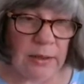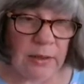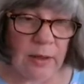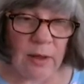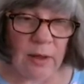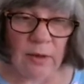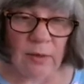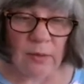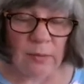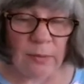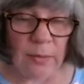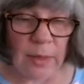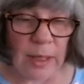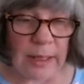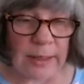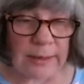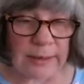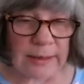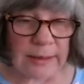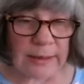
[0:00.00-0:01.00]
Donald
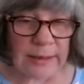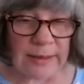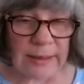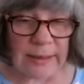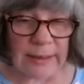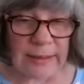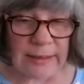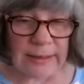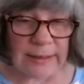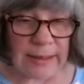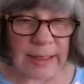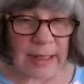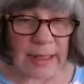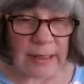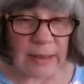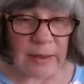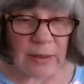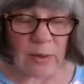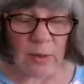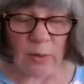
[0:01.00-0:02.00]
Maass says
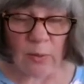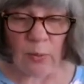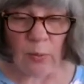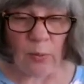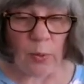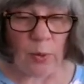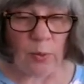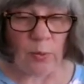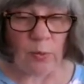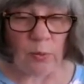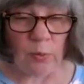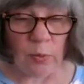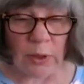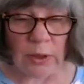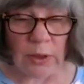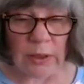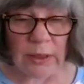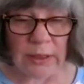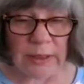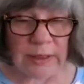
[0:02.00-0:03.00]
that we
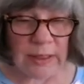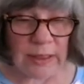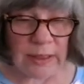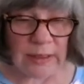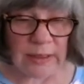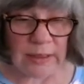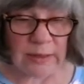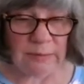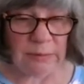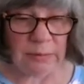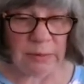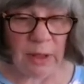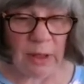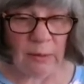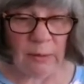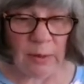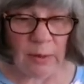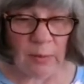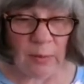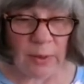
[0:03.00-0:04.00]
really tend to
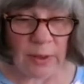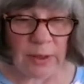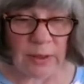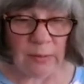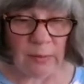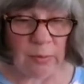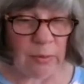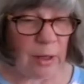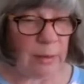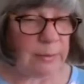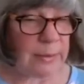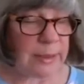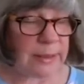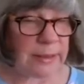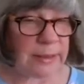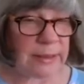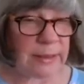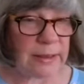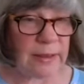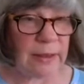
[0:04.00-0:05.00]
blow it with the
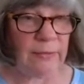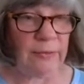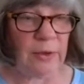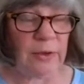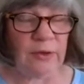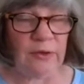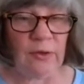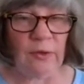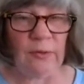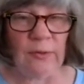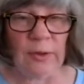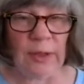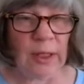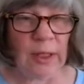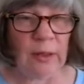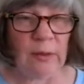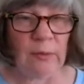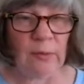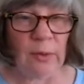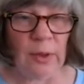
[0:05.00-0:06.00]
premise. If you don't
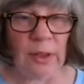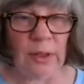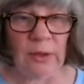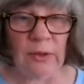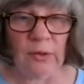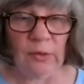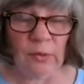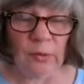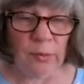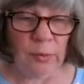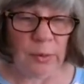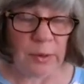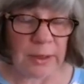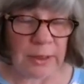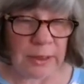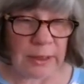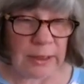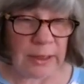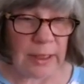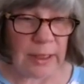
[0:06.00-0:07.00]
get it right, your
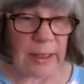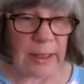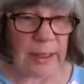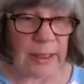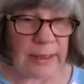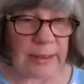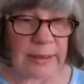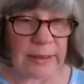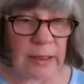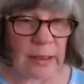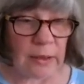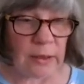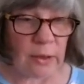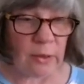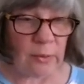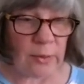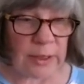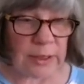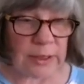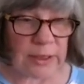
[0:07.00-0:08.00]
book is not
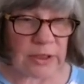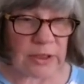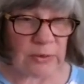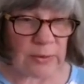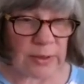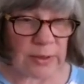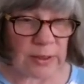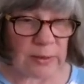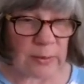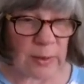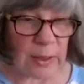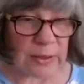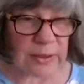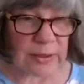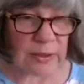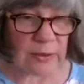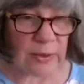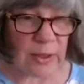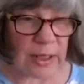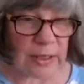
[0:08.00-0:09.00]
going to do as well.
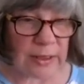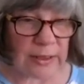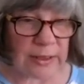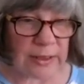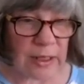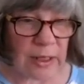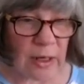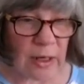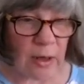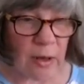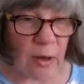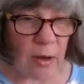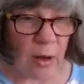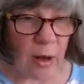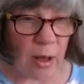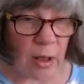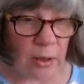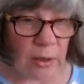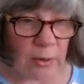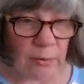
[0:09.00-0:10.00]
So that's
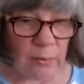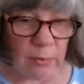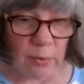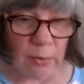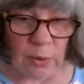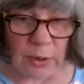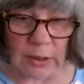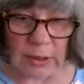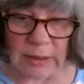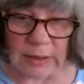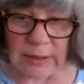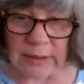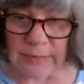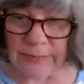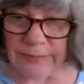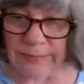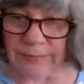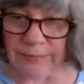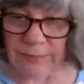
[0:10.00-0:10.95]
all important.